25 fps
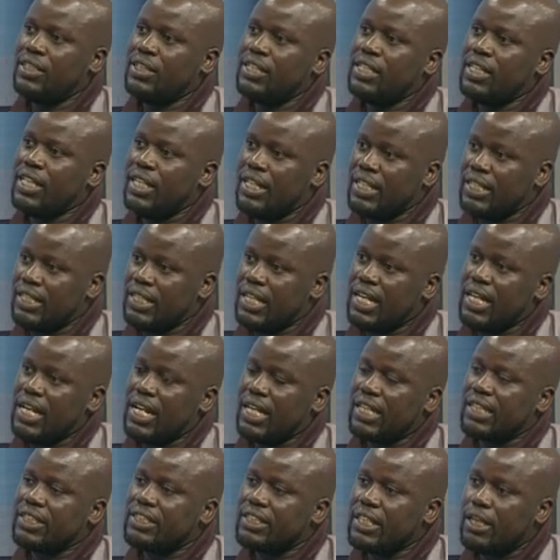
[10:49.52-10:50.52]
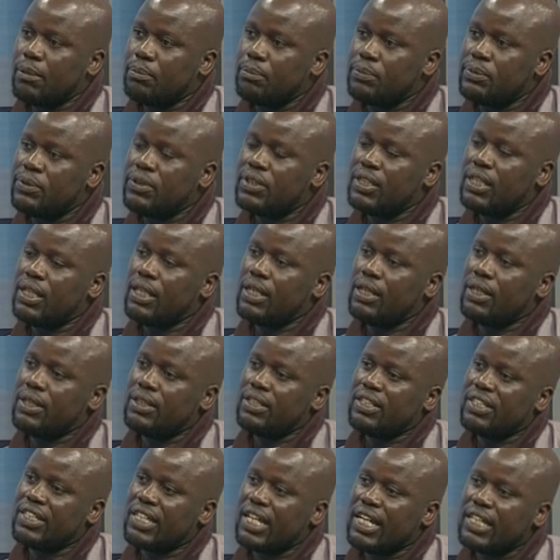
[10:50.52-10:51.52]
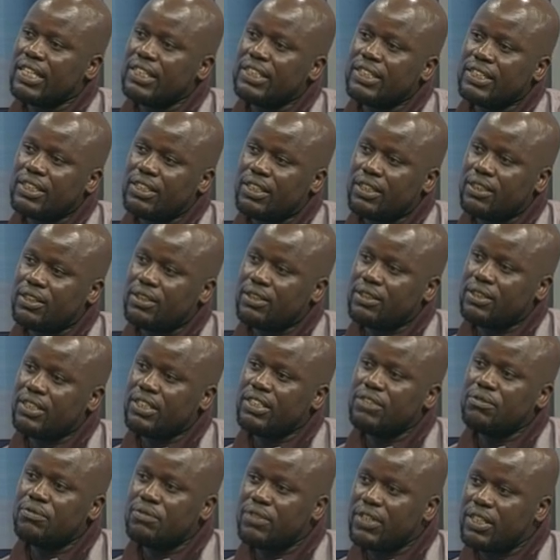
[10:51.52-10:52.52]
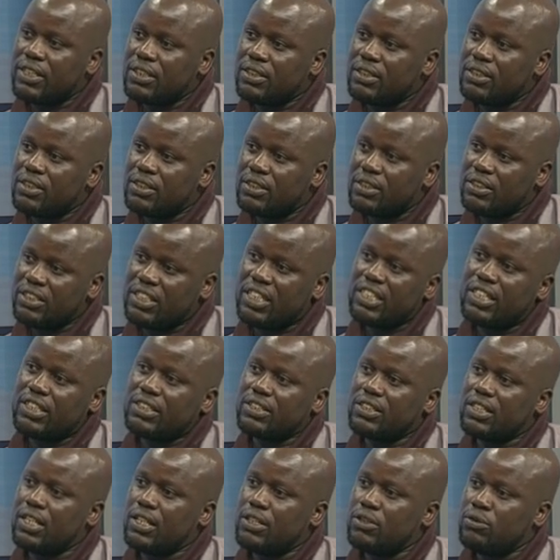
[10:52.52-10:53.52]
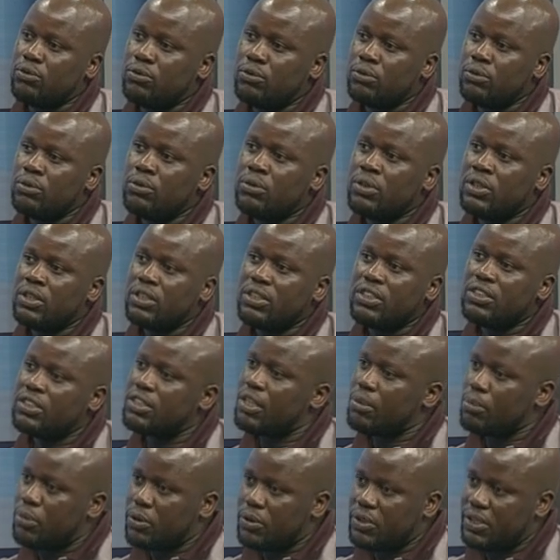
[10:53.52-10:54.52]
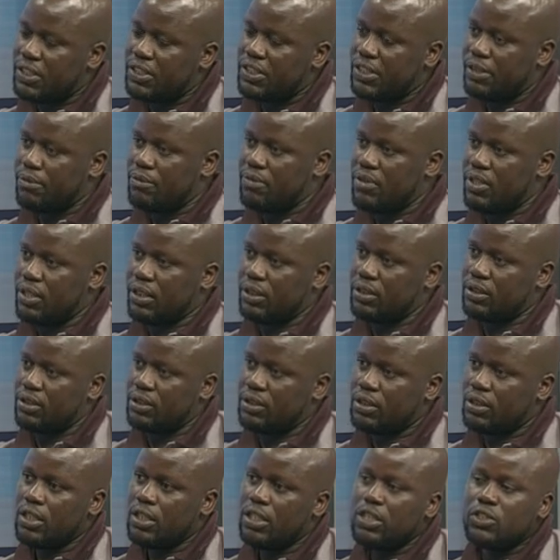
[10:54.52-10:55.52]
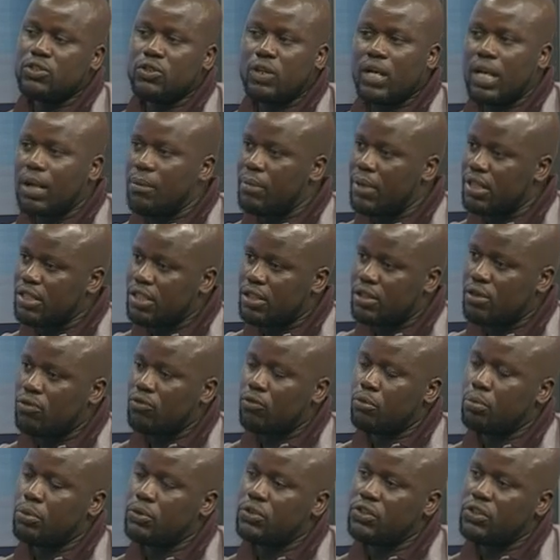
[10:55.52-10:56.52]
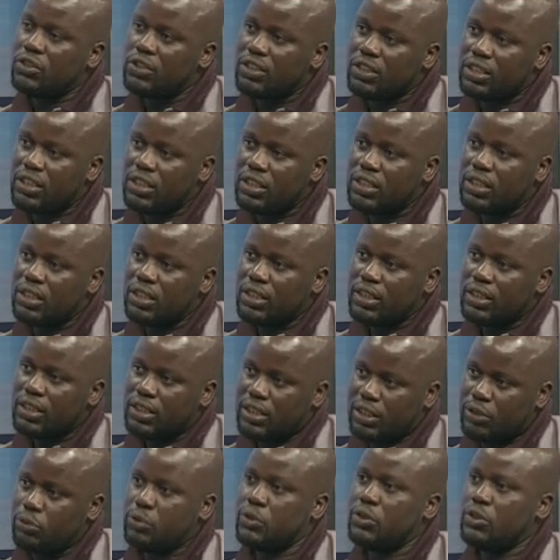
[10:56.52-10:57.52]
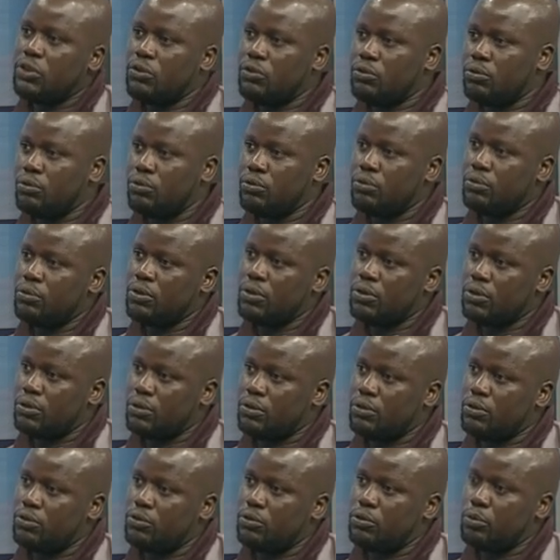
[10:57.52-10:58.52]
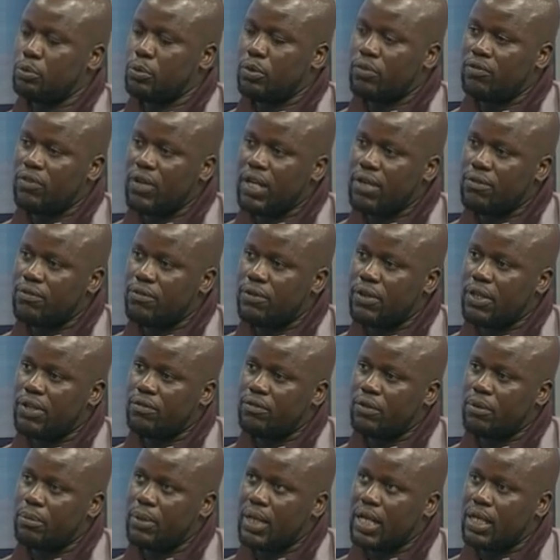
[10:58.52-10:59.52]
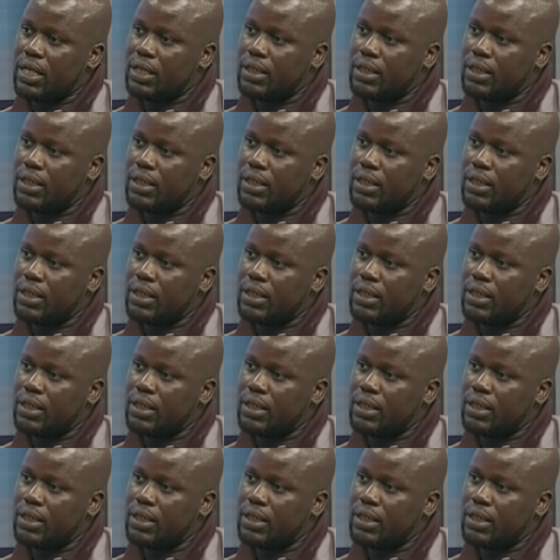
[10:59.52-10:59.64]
and accept the reality that the different genders can do just about the same things. It's all a matter of opportunity that we need to provide for everybody.